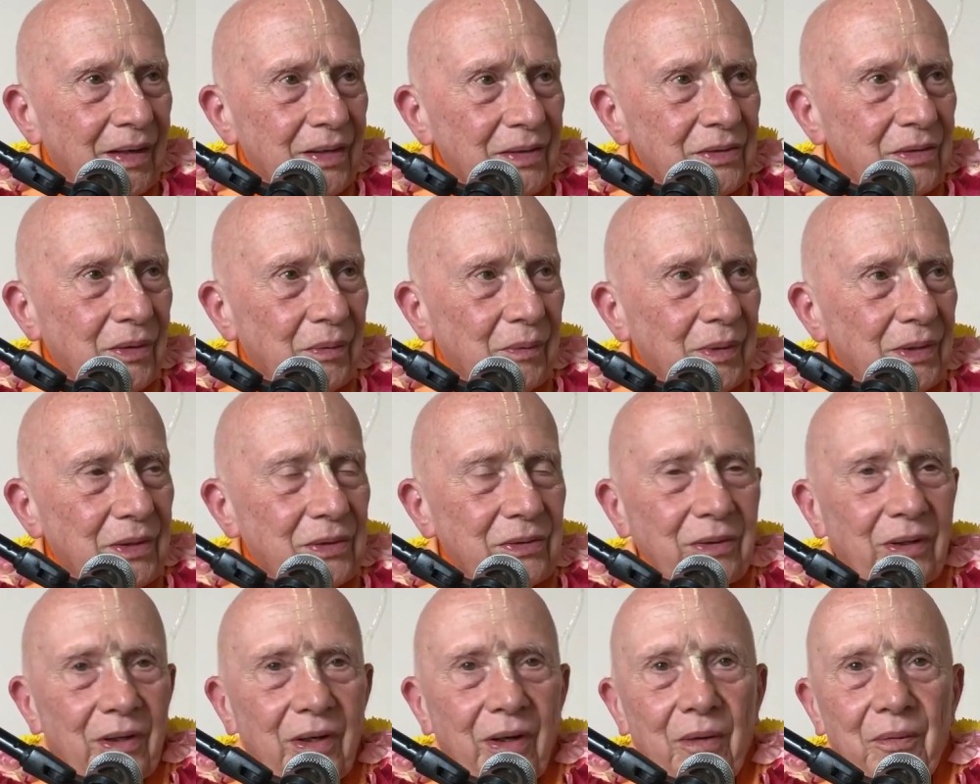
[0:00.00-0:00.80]
So we
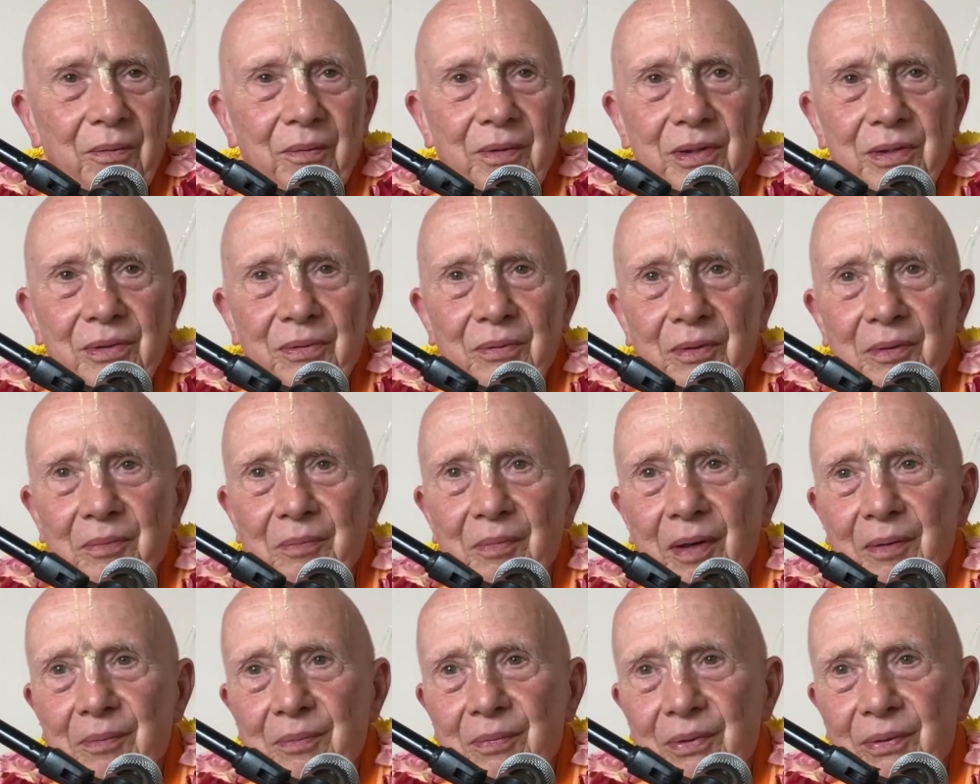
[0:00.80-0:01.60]
should always
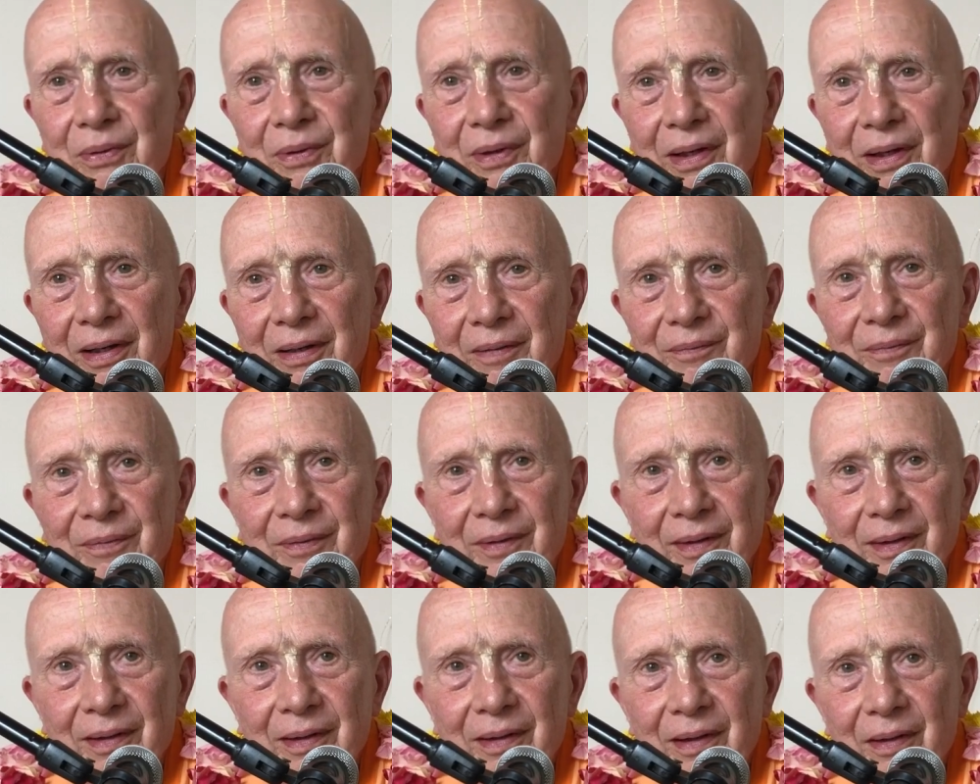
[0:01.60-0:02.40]
remember that.
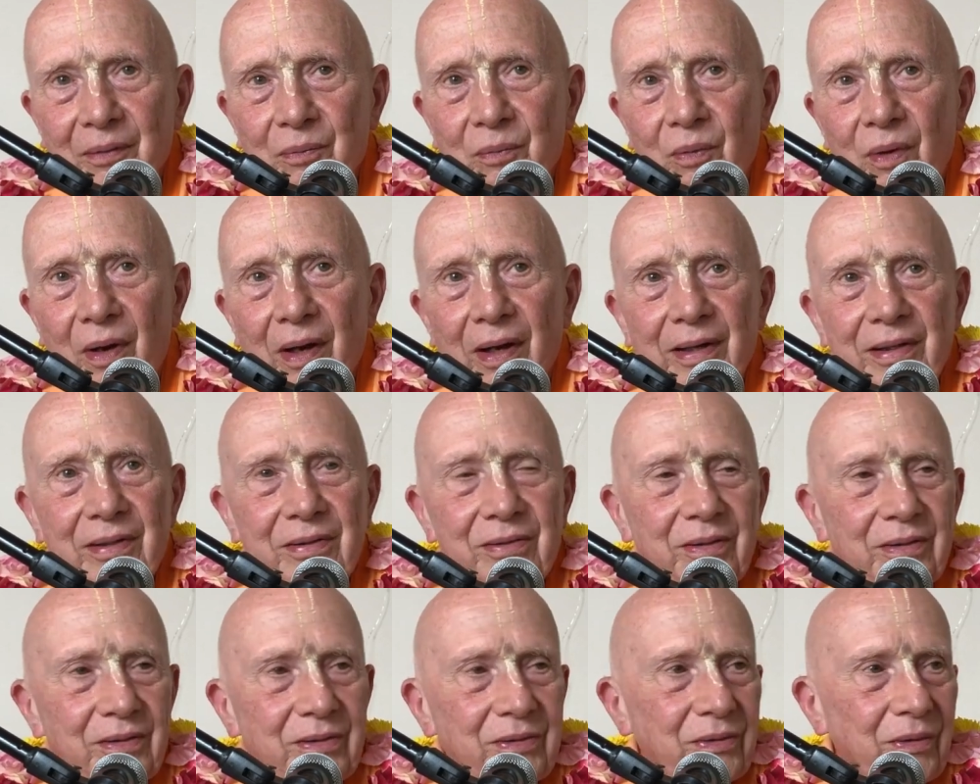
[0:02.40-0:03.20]
And why
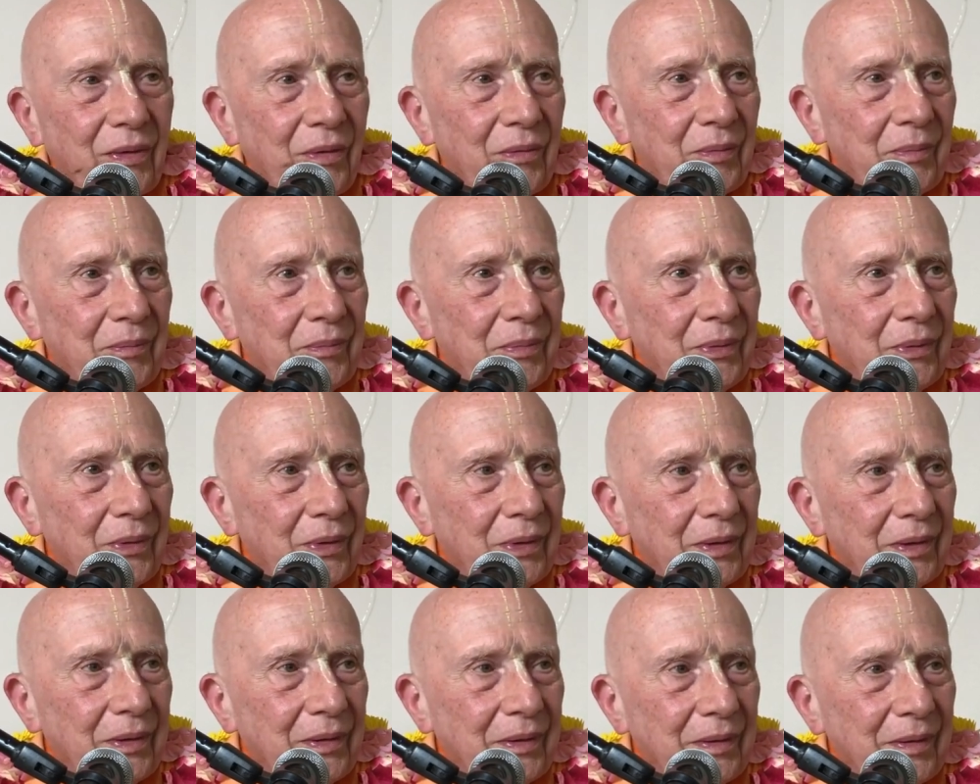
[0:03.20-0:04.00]
is it so
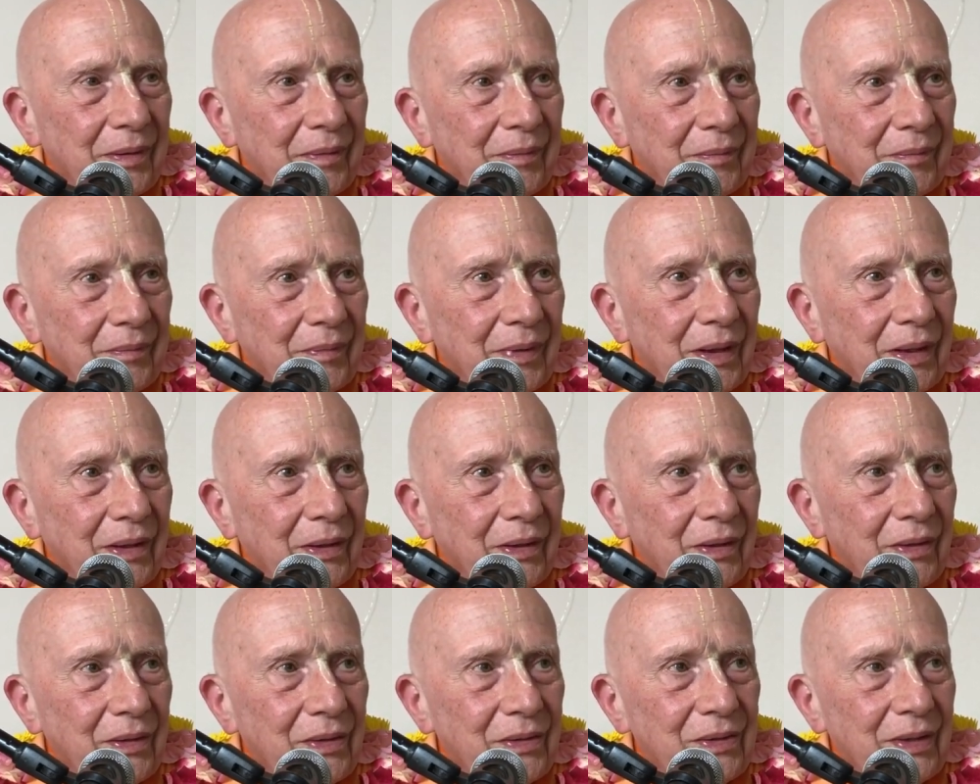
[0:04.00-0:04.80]
important?
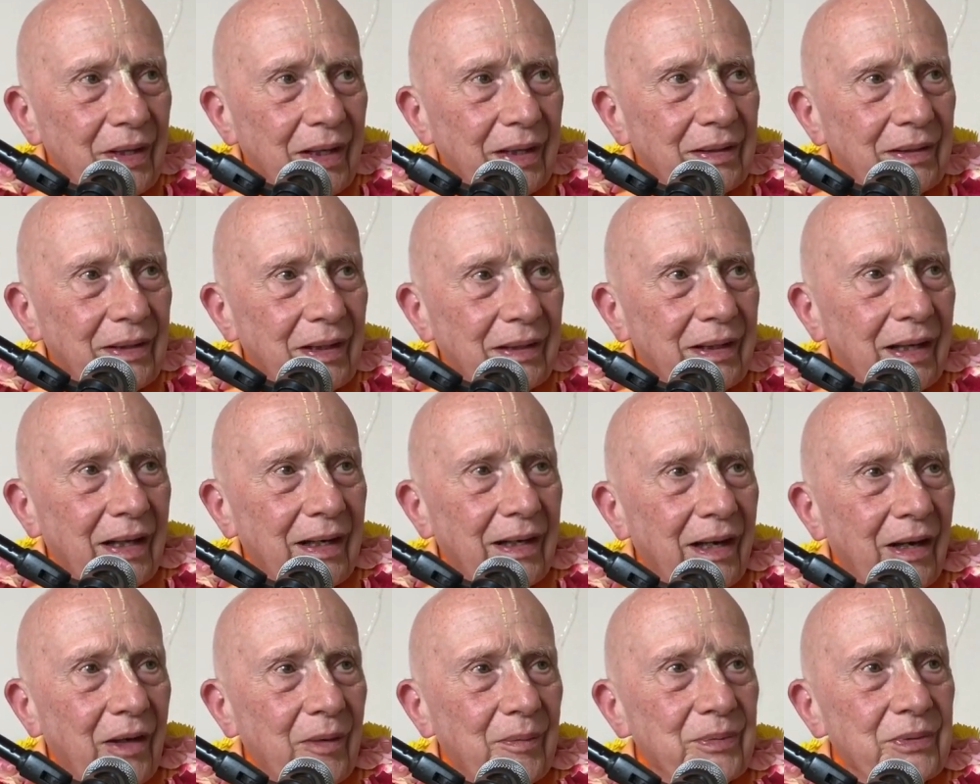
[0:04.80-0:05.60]
because that,
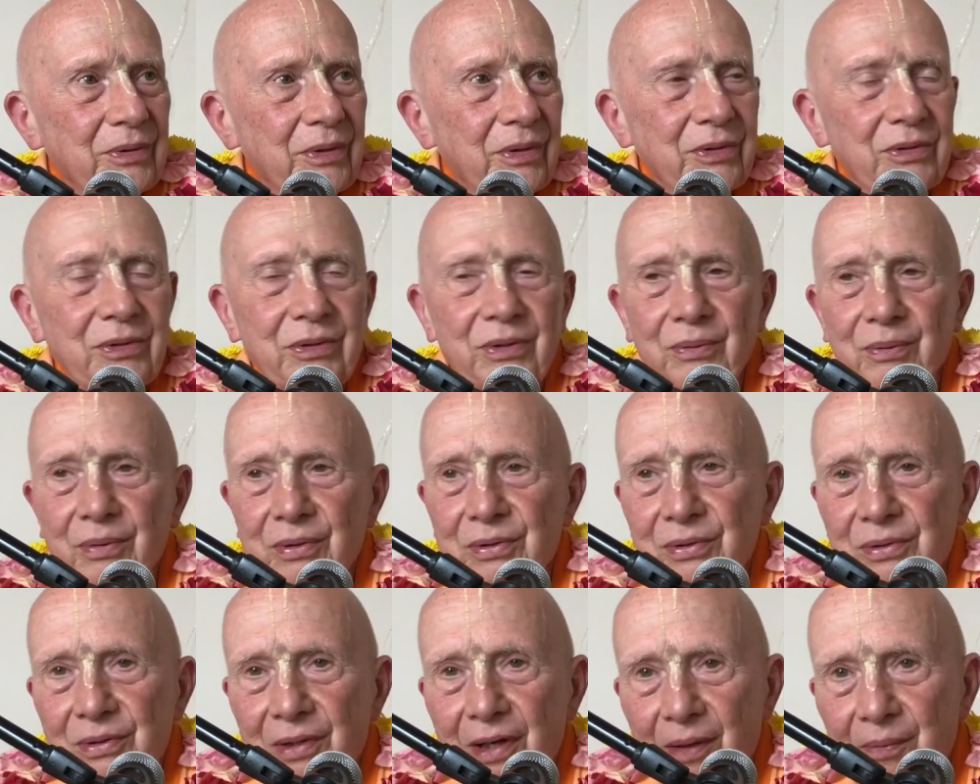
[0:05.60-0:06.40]
that helps us to
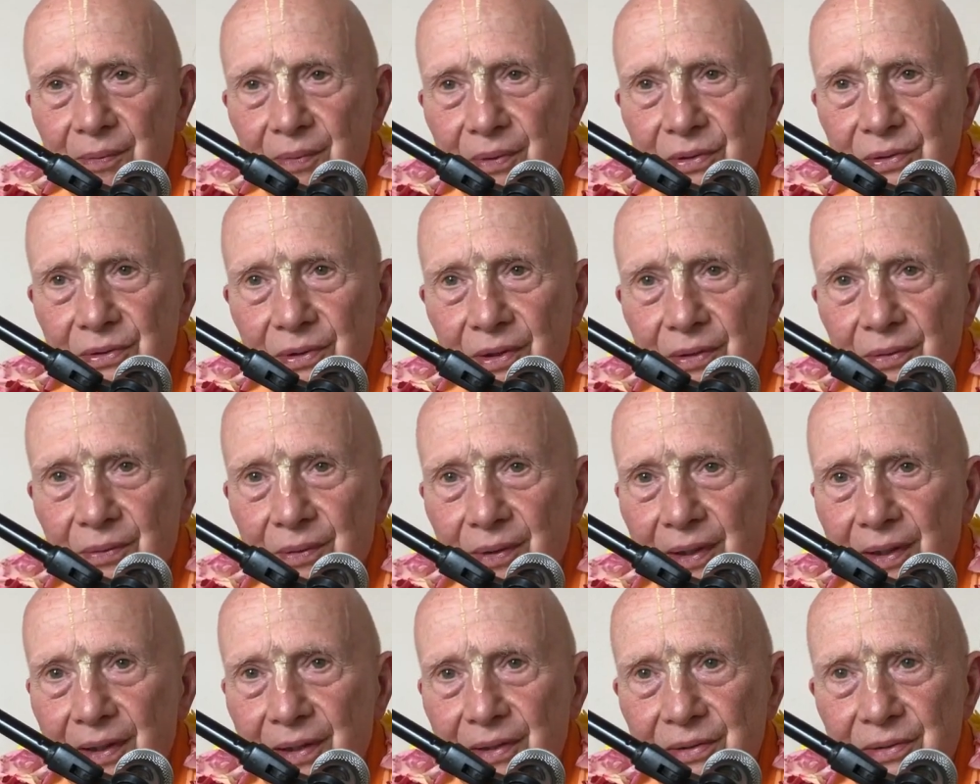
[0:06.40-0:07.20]
establish our
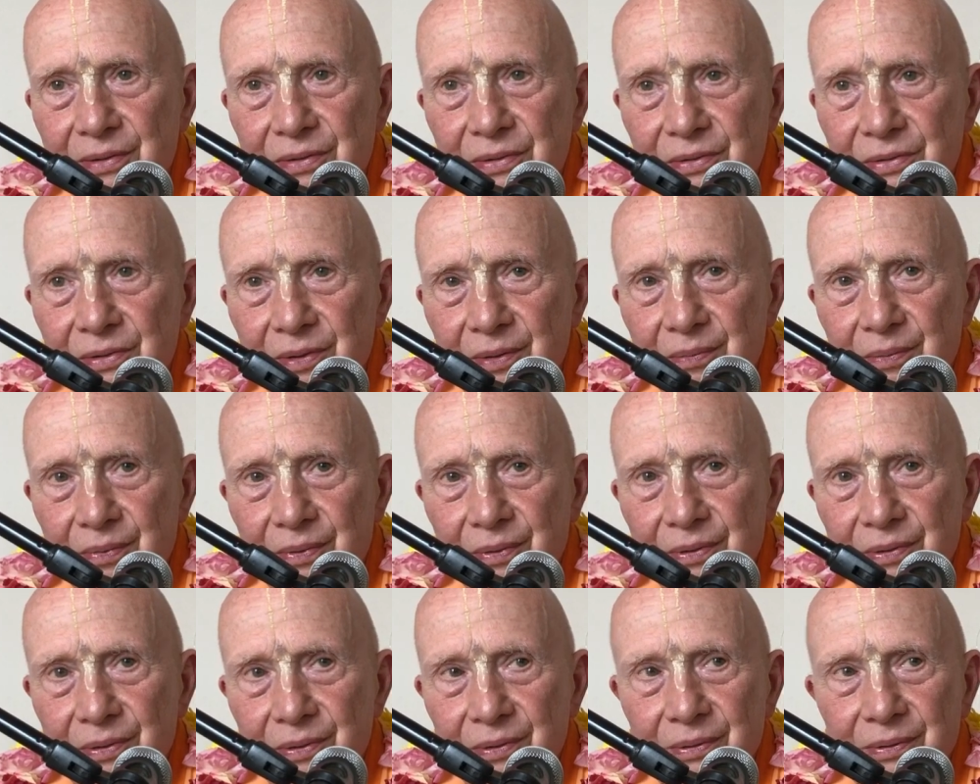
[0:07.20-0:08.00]
relationship
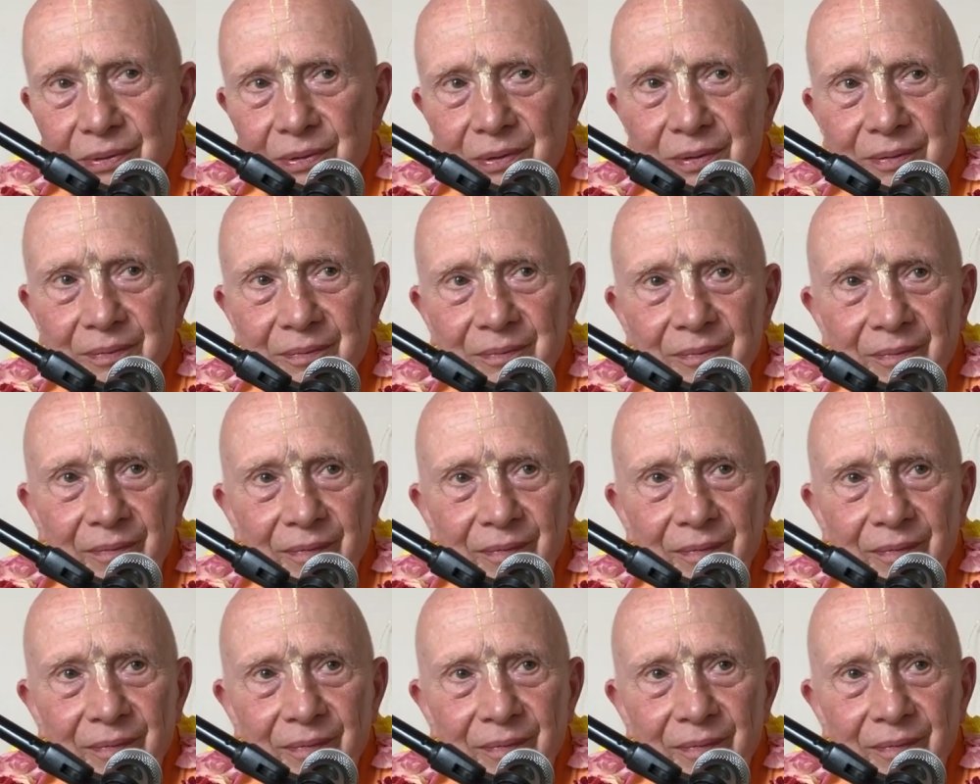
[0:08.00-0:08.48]
with the Lord.